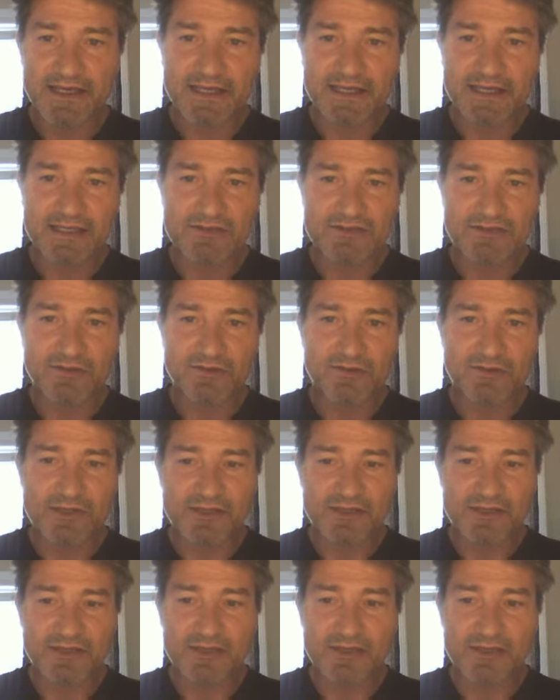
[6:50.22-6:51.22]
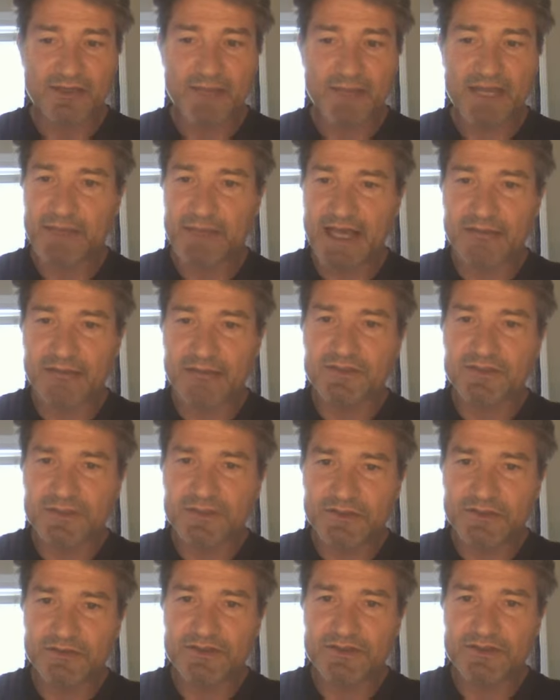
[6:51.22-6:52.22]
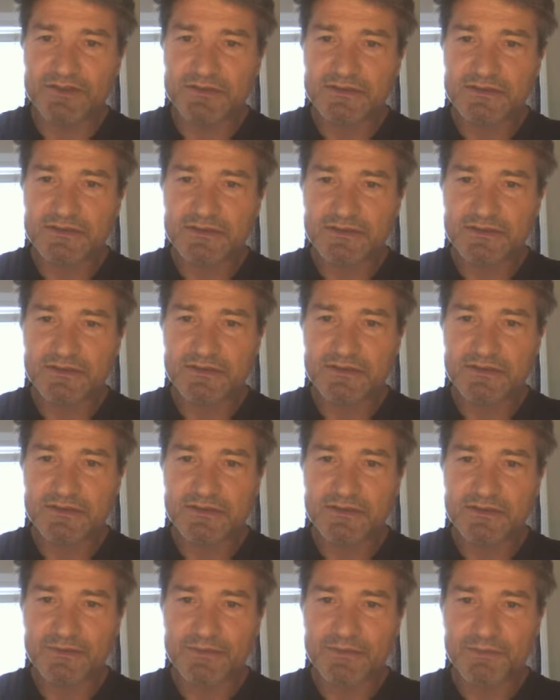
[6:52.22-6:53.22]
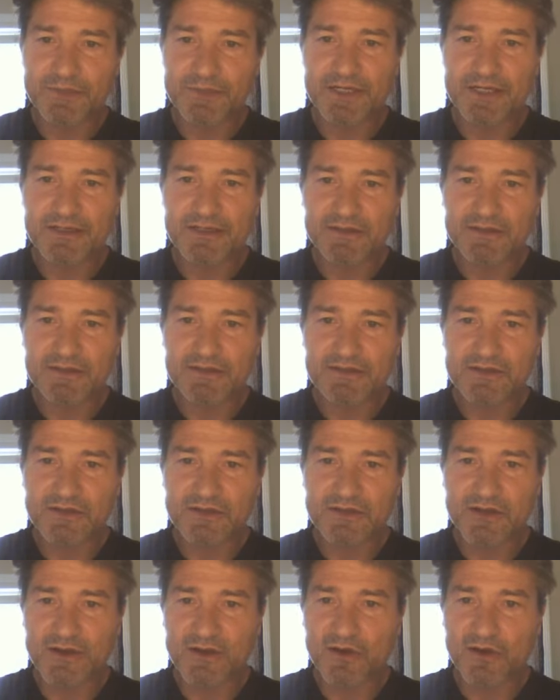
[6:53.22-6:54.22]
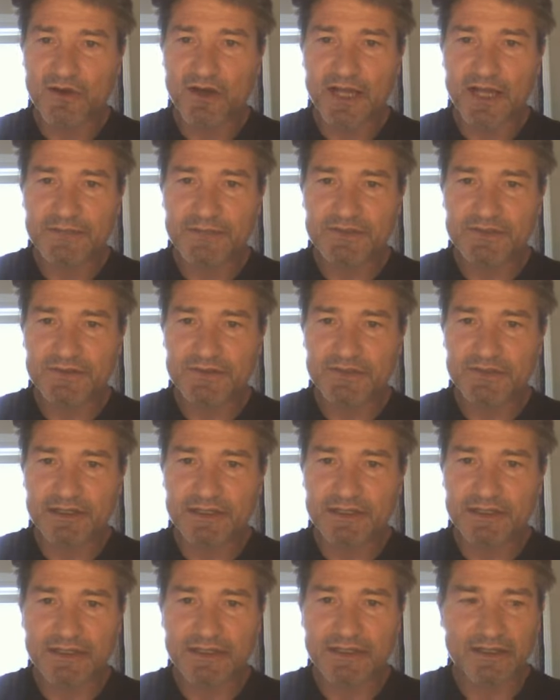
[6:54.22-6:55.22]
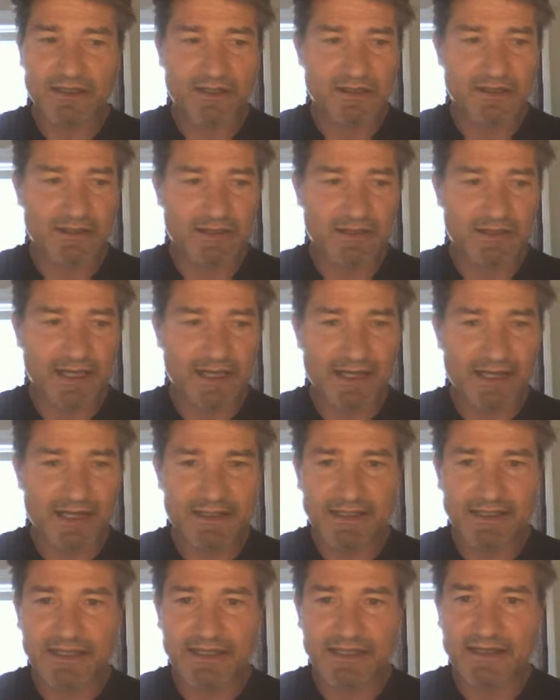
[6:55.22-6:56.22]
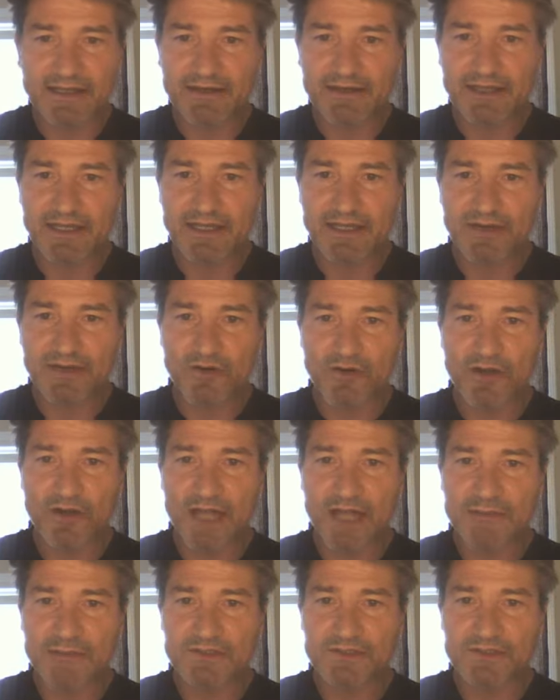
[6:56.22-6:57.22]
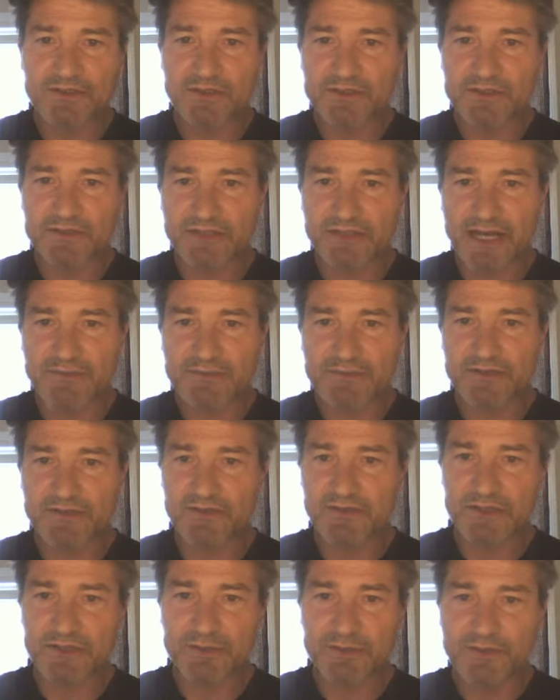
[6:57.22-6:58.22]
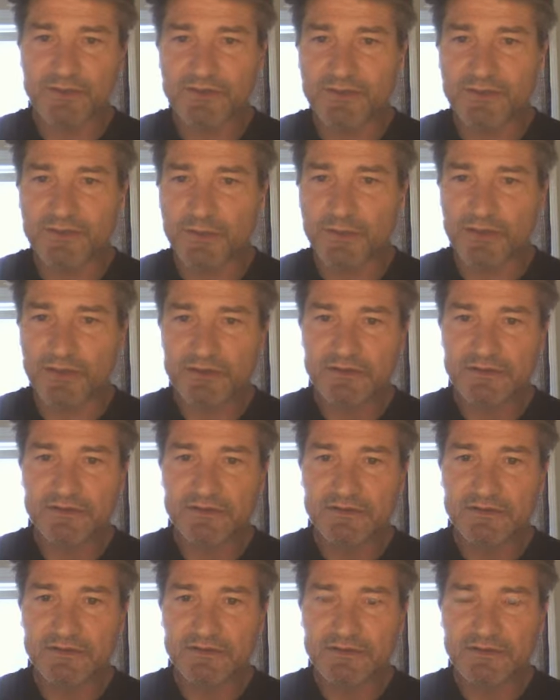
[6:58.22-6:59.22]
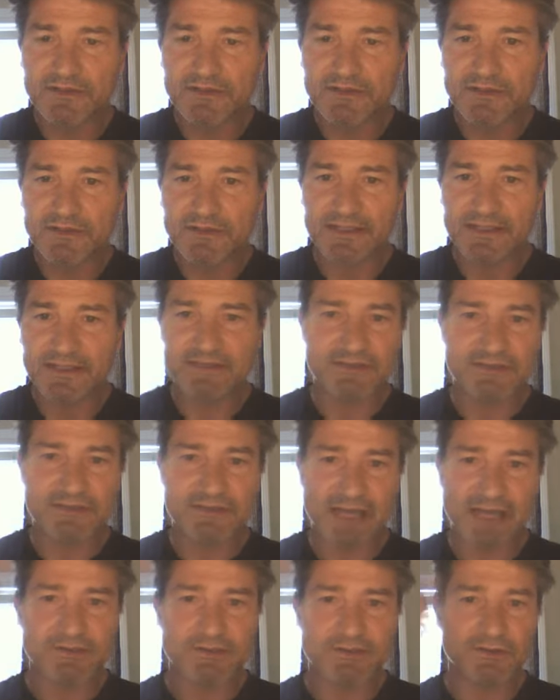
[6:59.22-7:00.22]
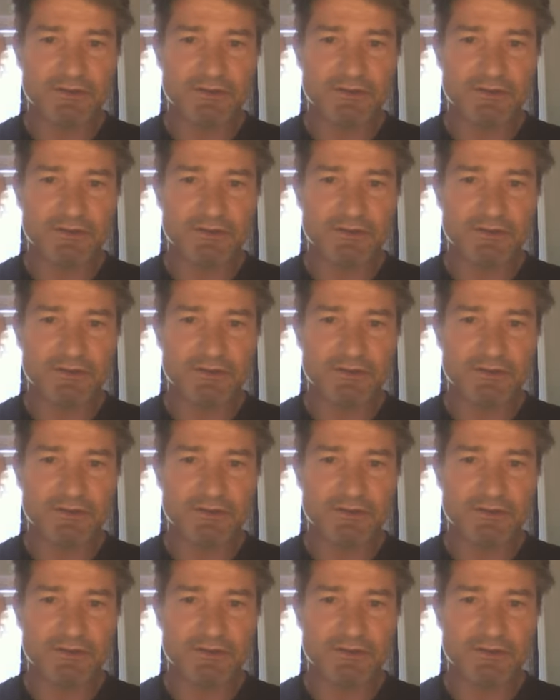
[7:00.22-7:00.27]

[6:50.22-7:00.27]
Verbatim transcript: So there may be absolutes, but all absolute the idea that all absolutes are absolutely provable is absolute